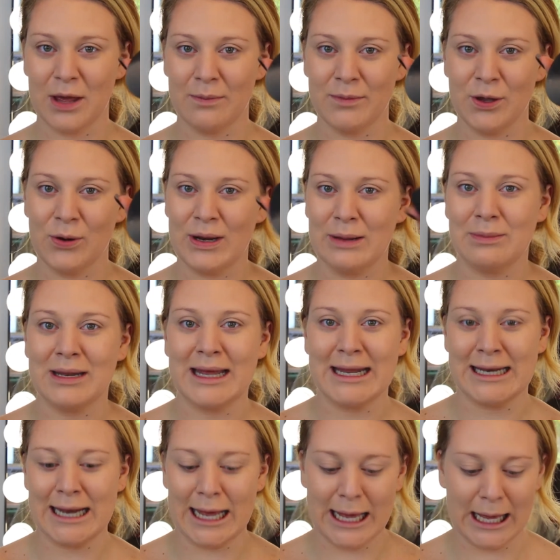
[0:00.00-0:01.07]
beauty
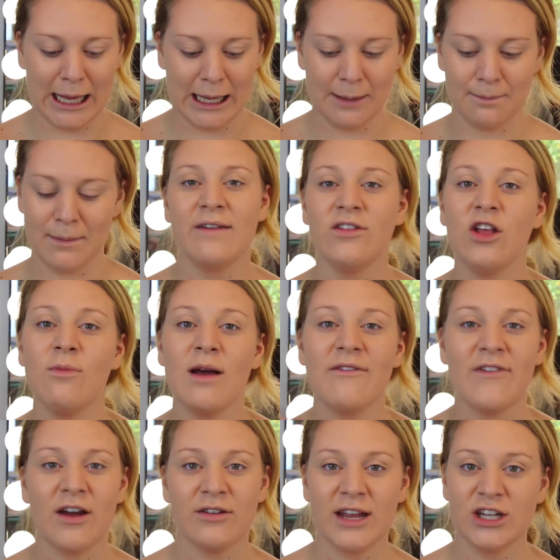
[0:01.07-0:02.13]
blender. Even though
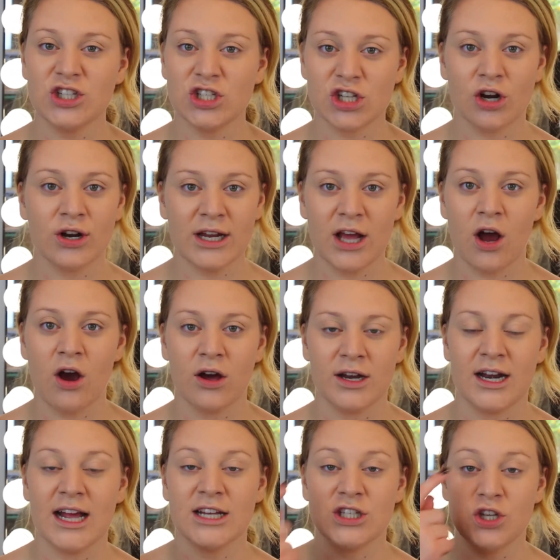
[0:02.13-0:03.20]
my foundation's already on
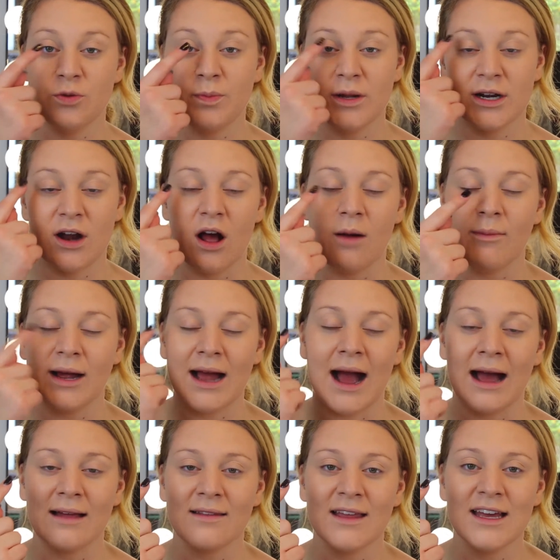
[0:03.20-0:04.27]
and I do put it on my
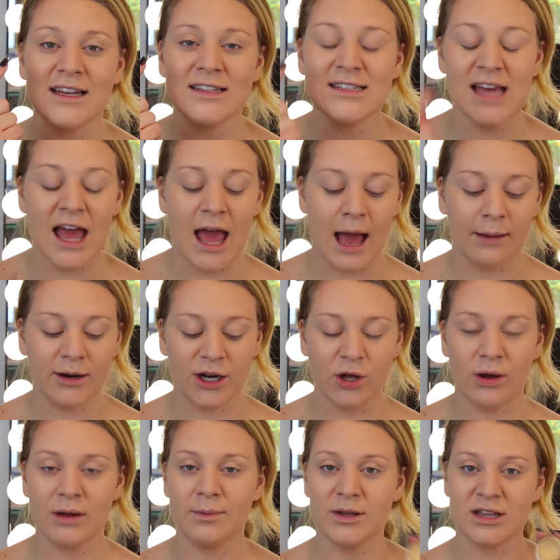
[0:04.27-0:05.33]
eyelids, I'm gonna
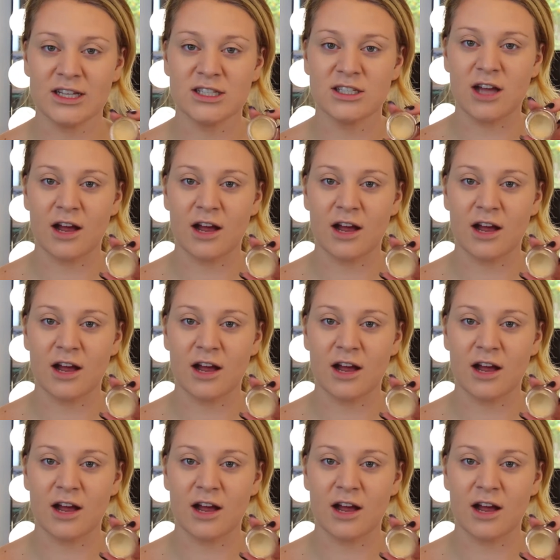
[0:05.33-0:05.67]
go ahead and put this